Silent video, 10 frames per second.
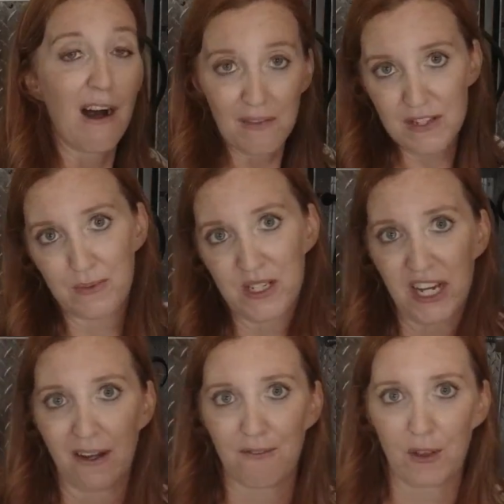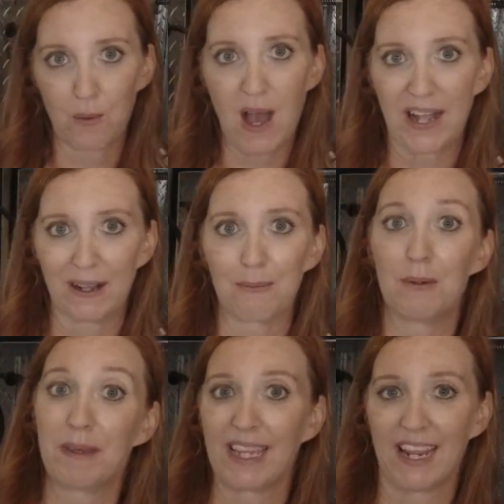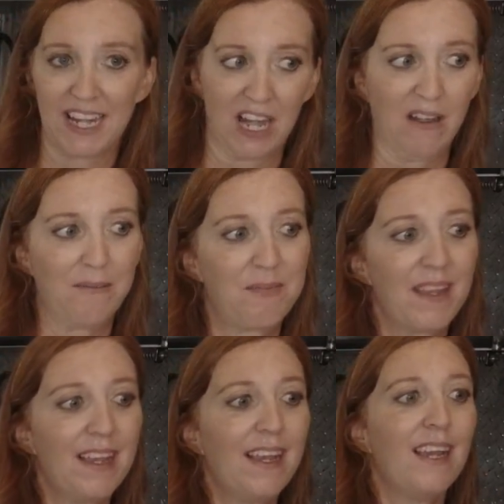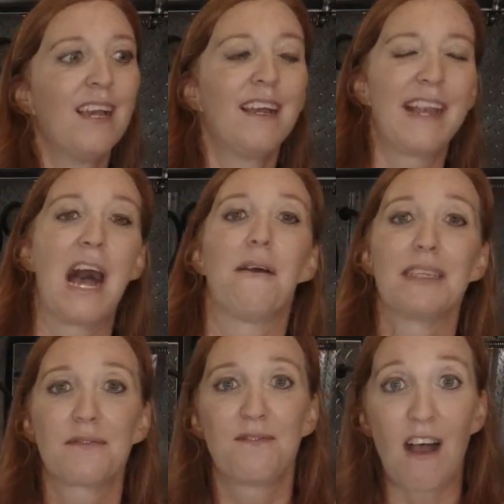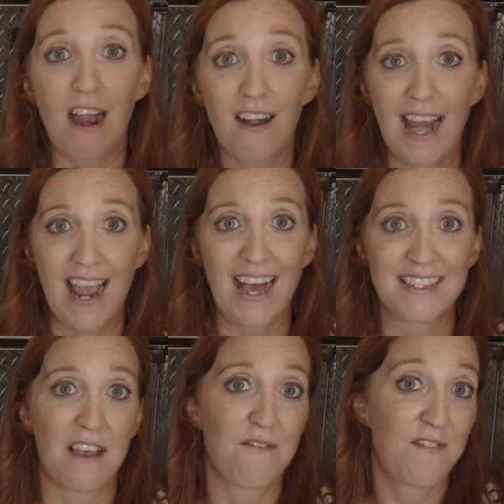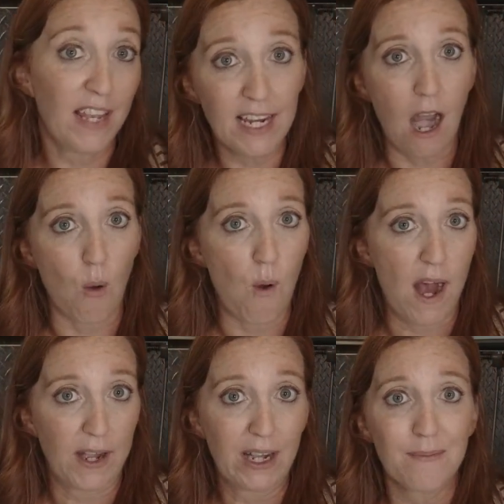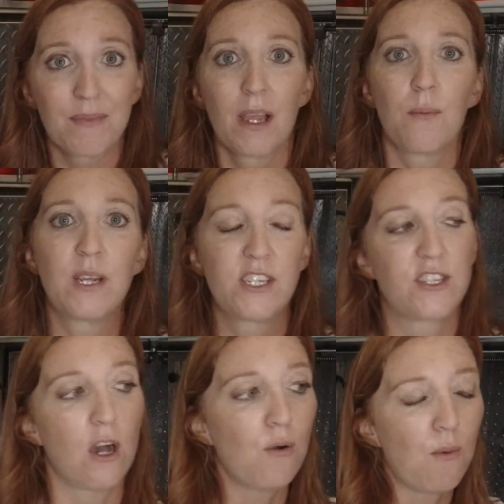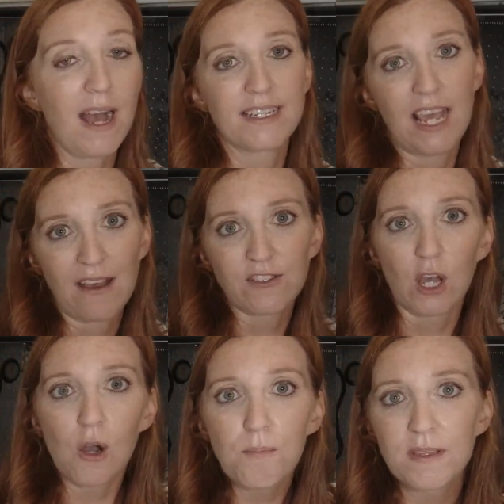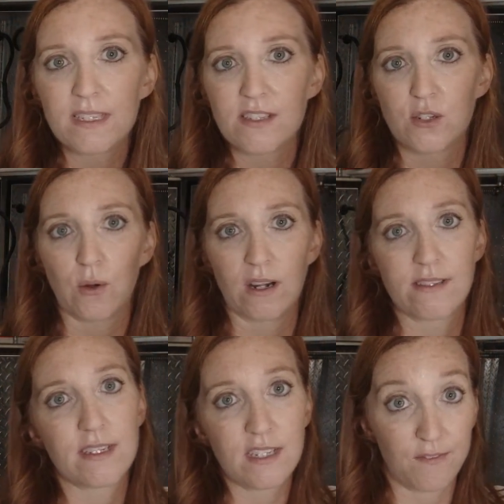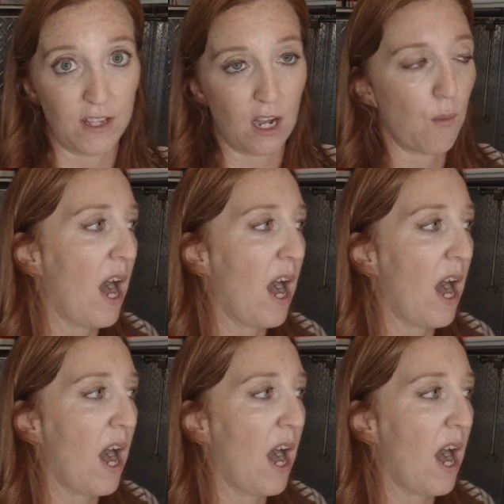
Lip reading: all the switching for the water will be in here. Now, as far as filling our water, we don't want to have to open these doors to fill our